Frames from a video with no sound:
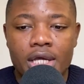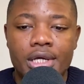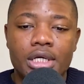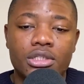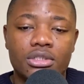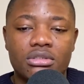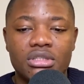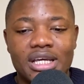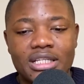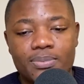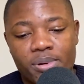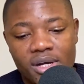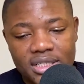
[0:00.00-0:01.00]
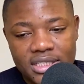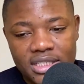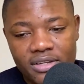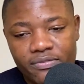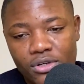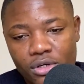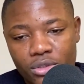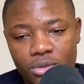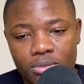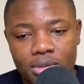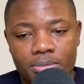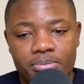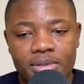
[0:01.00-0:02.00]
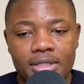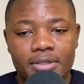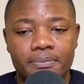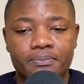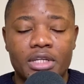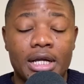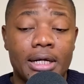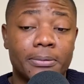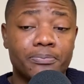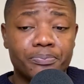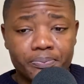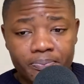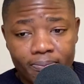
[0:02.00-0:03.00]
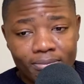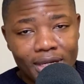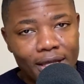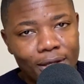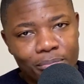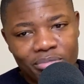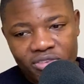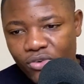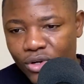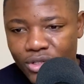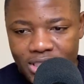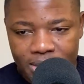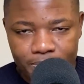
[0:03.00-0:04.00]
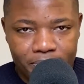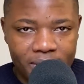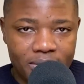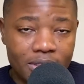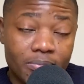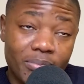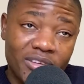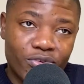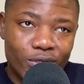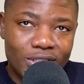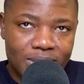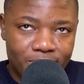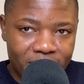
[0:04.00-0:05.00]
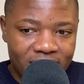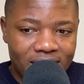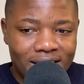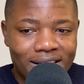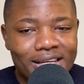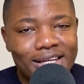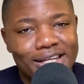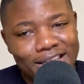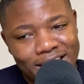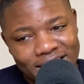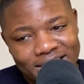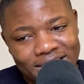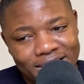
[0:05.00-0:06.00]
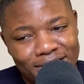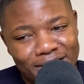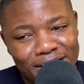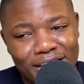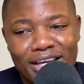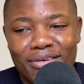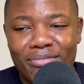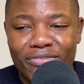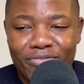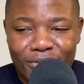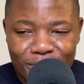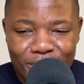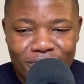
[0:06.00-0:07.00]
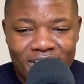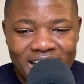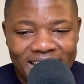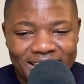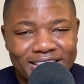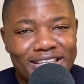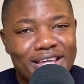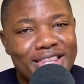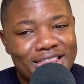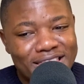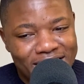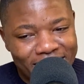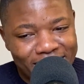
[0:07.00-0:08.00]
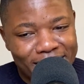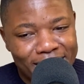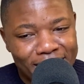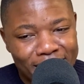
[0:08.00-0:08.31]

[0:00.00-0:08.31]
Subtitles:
So today's positive note will be before you speak, listen. Before you write, think.